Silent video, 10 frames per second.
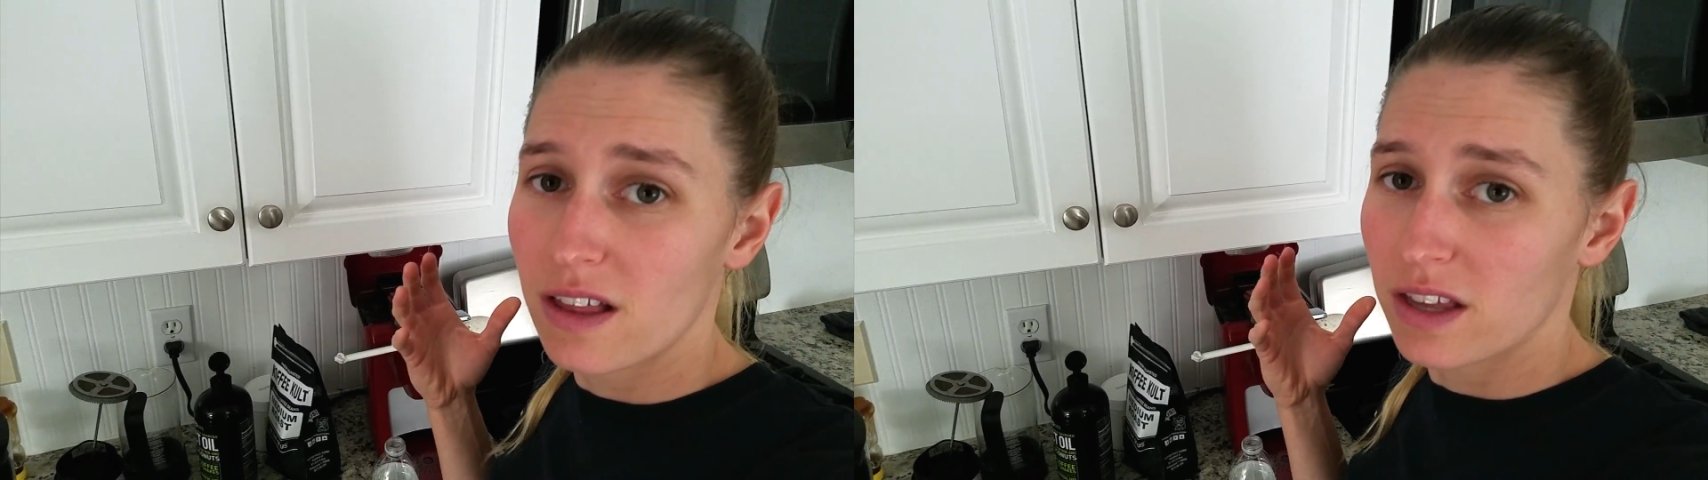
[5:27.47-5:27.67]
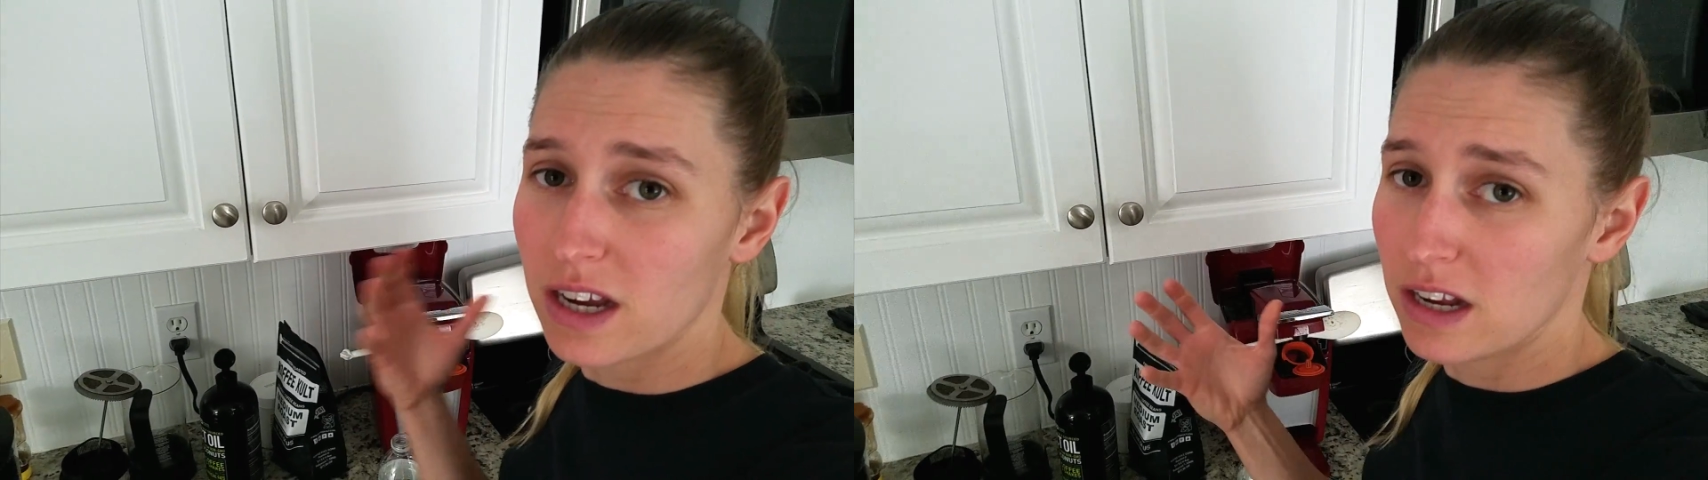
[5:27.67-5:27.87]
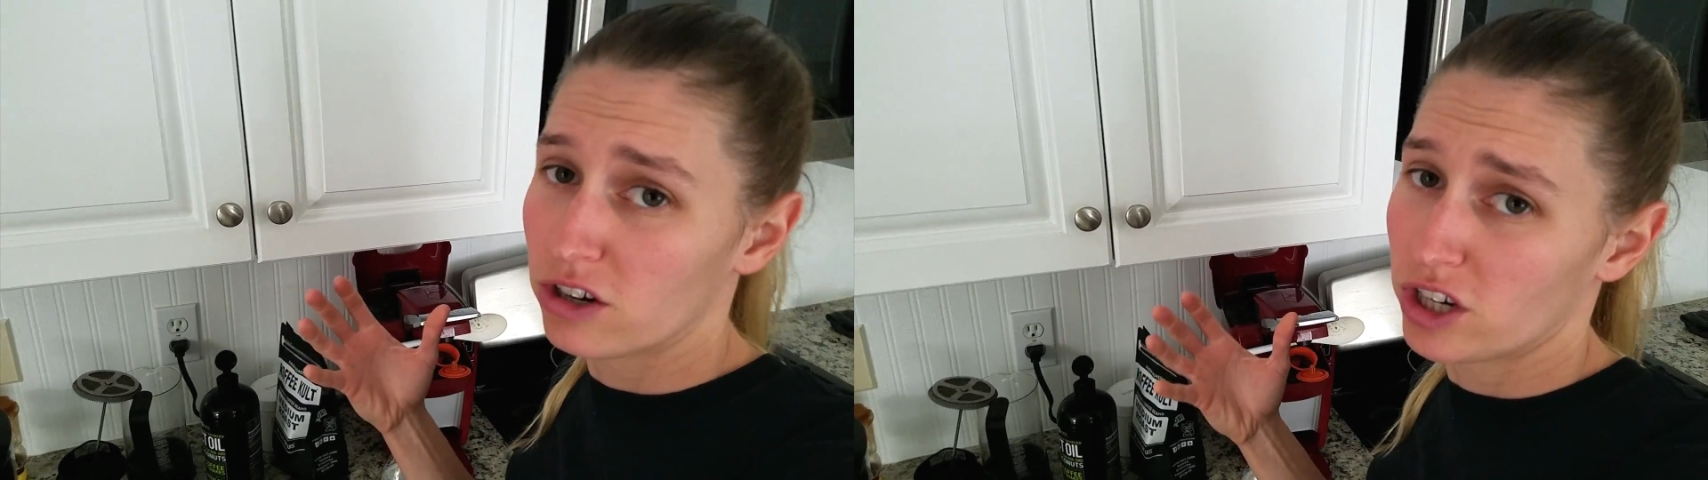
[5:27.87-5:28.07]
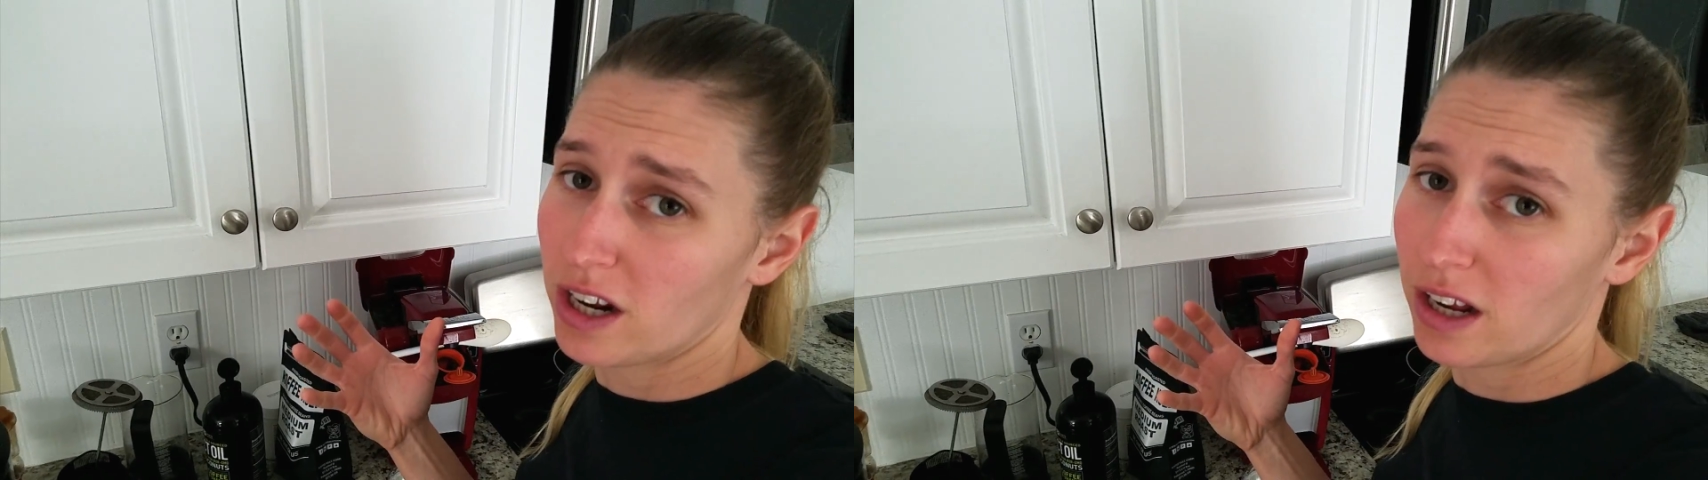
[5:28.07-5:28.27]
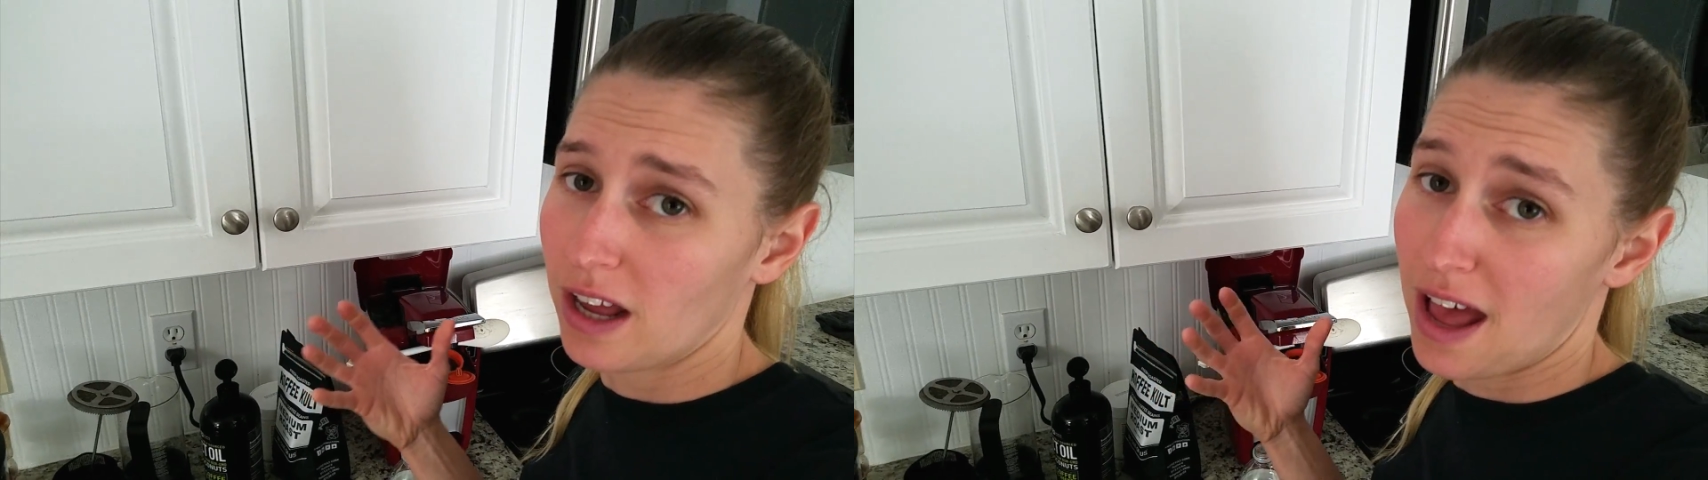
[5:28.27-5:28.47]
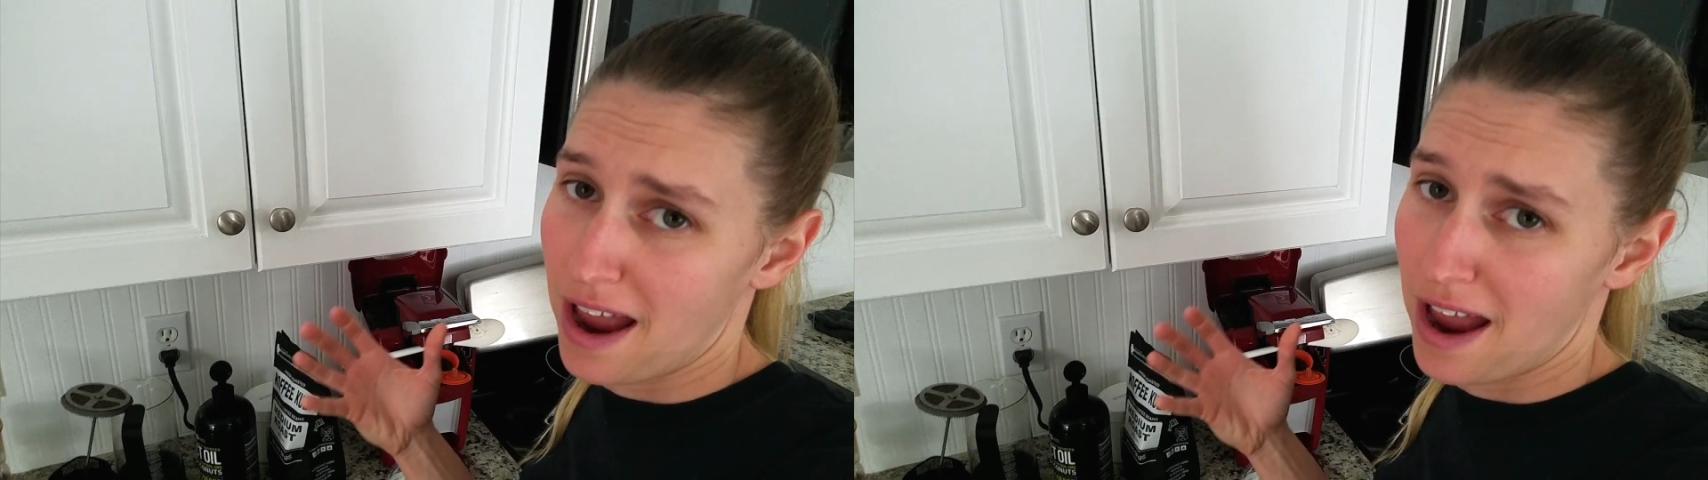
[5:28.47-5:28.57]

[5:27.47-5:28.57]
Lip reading: the ketogenic